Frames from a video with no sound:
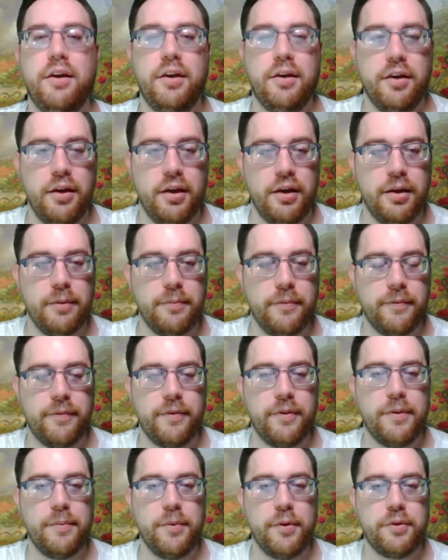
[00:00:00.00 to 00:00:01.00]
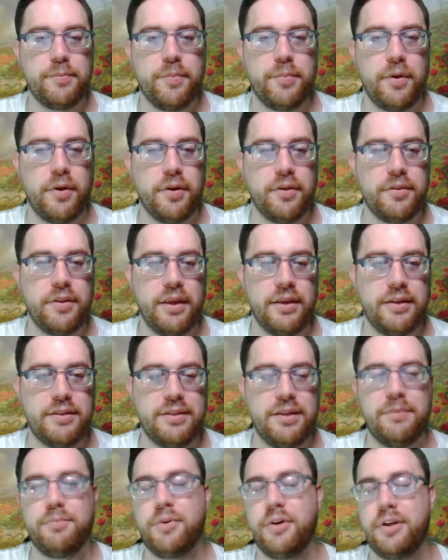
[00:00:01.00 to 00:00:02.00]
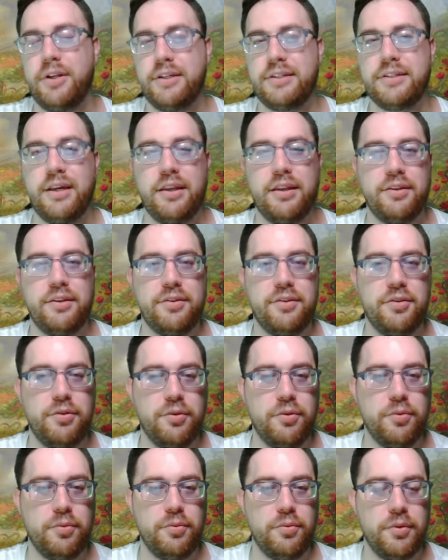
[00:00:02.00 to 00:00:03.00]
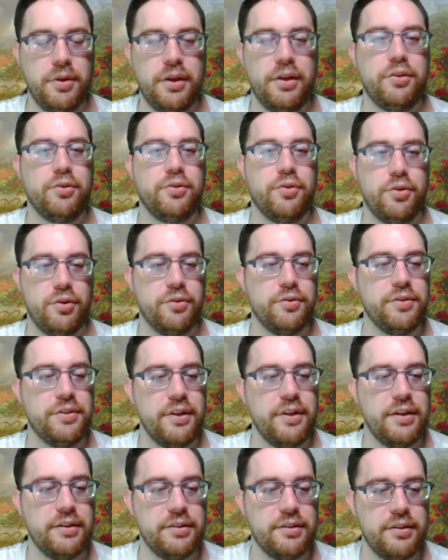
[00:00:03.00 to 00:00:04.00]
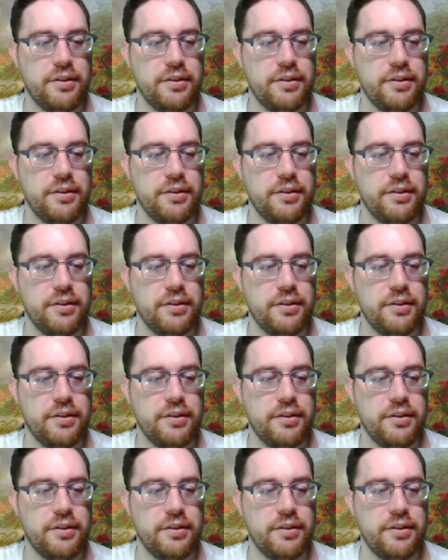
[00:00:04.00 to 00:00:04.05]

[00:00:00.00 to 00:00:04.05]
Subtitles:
but for the most part they seem pretty excited to introduce this.